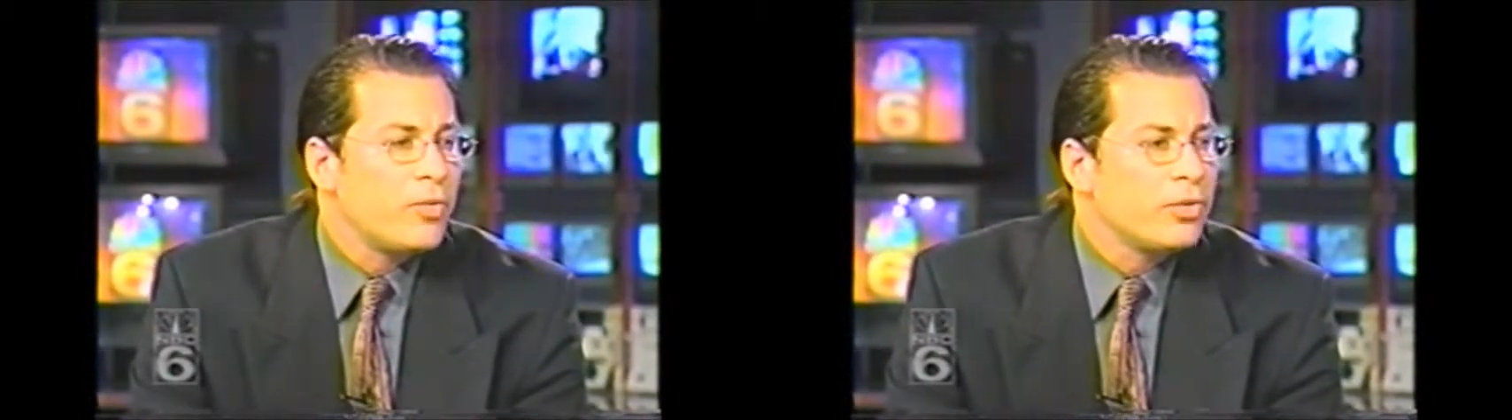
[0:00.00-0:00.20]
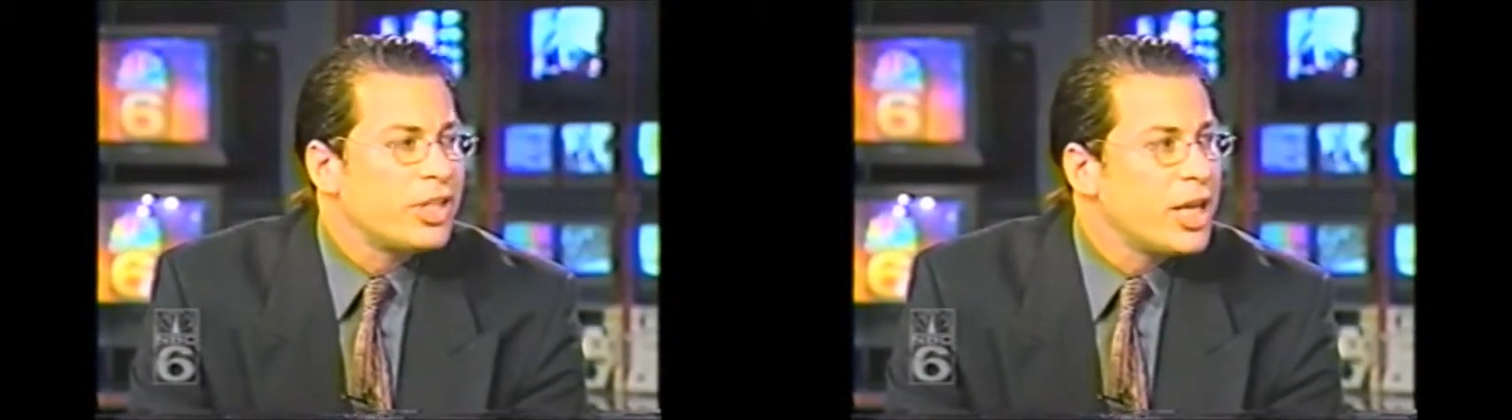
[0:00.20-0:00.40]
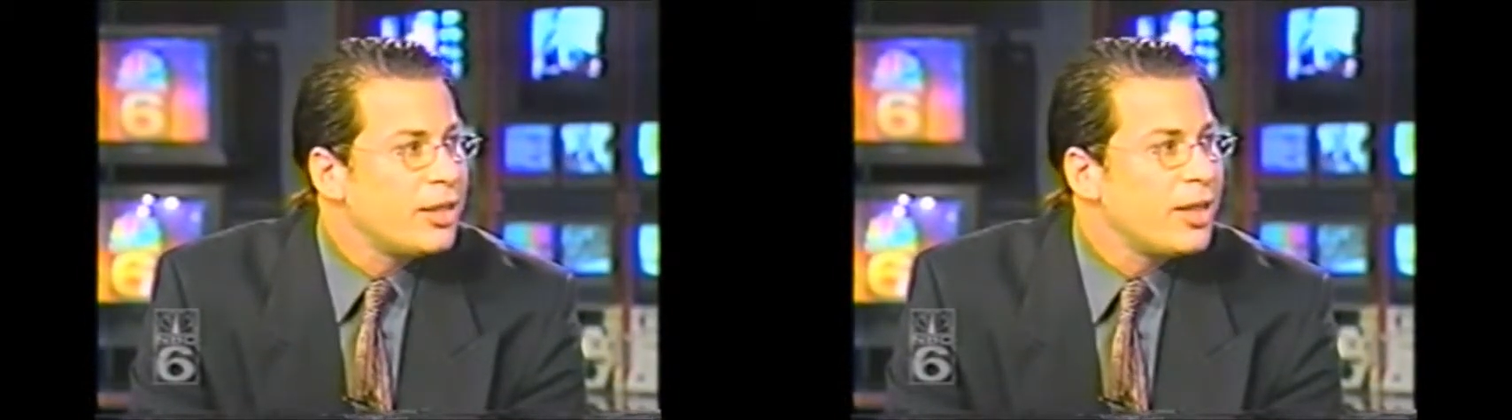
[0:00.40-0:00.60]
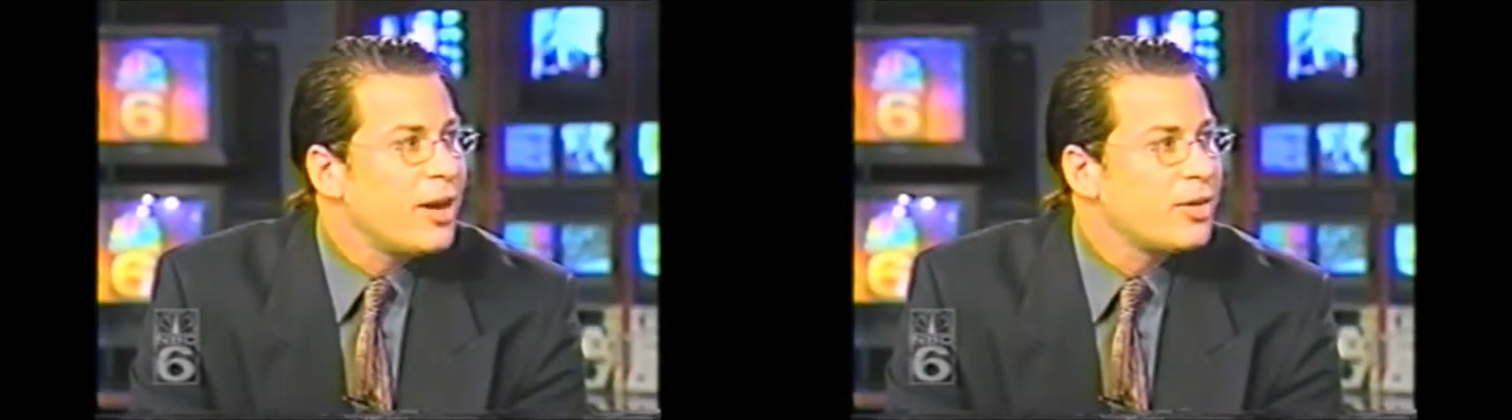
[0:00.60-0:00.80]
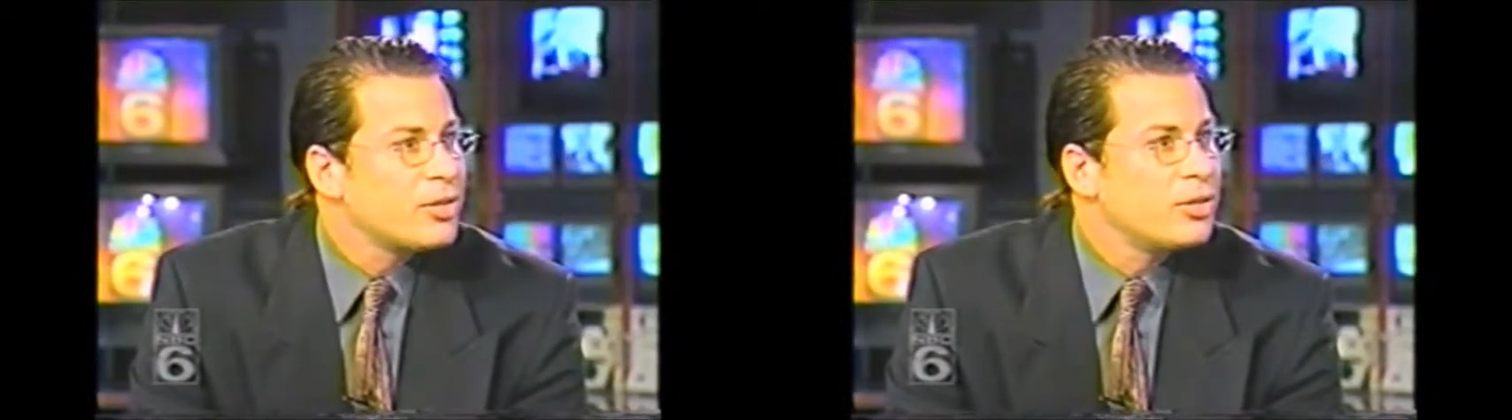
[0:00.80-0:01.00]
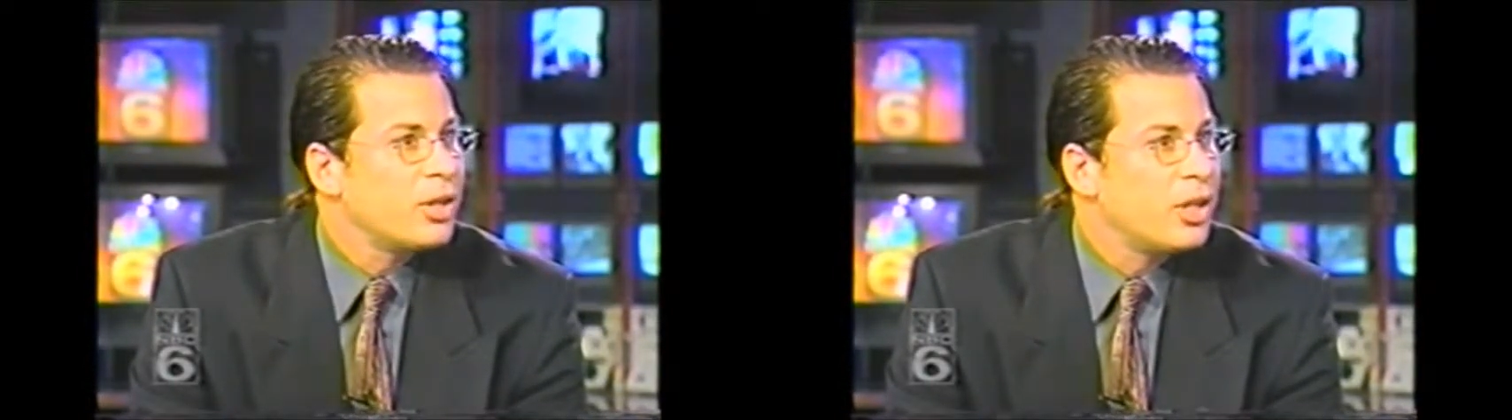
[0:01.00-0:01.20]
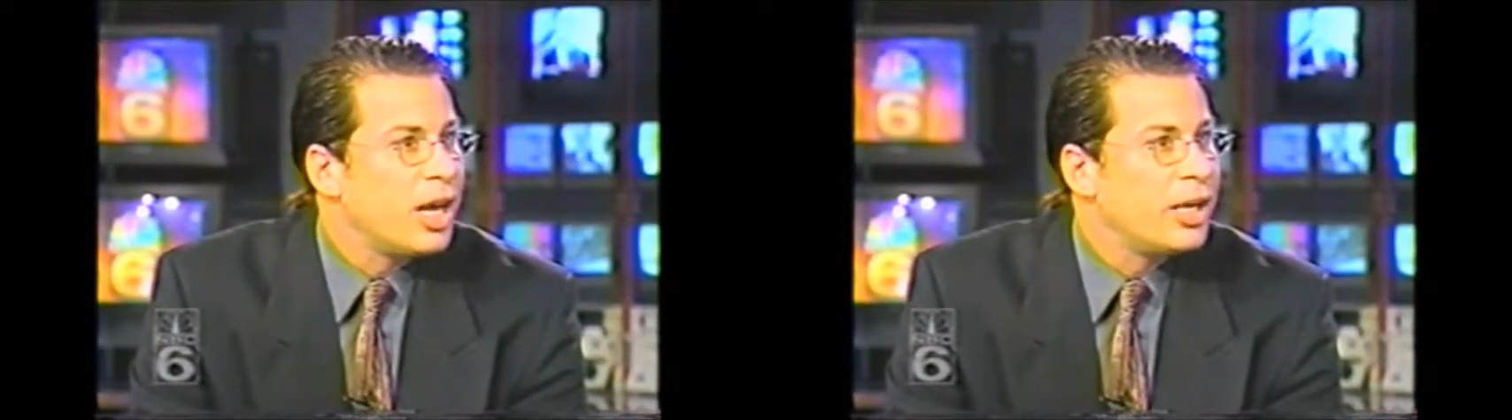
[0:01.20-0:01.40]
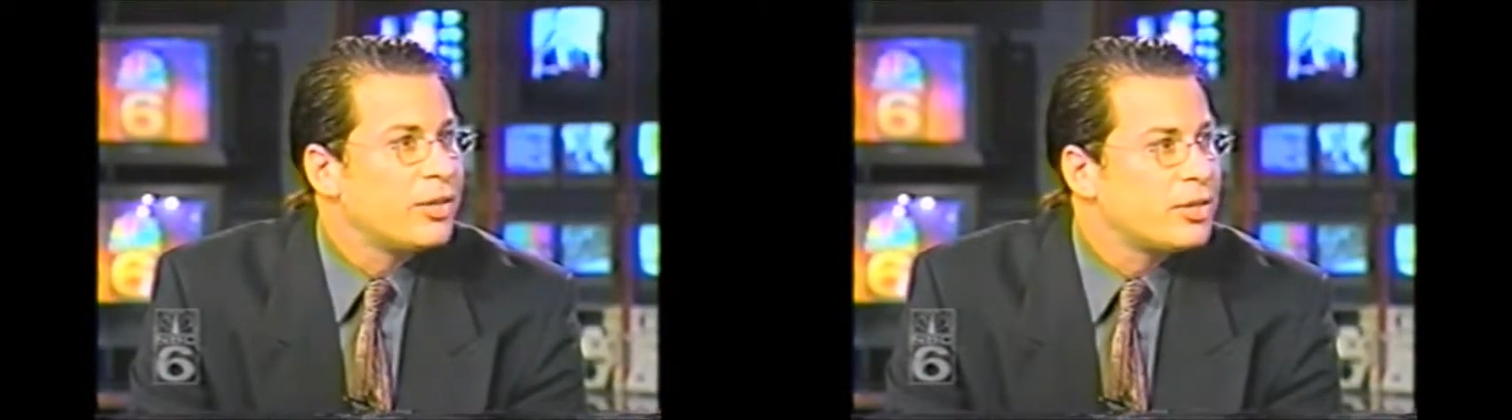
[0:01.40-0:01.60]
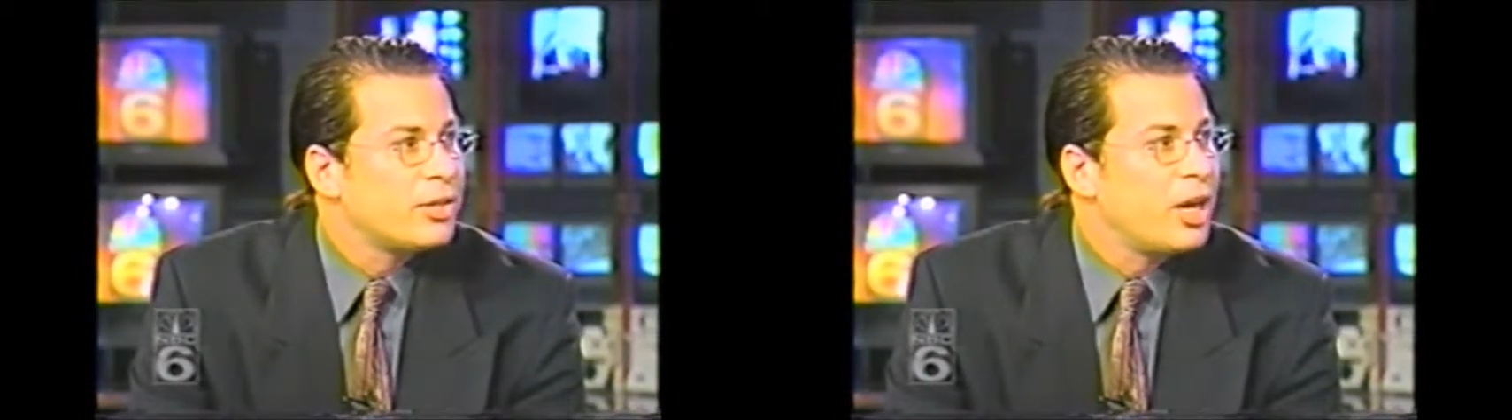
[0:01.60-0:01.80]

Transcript: over 10,000 clients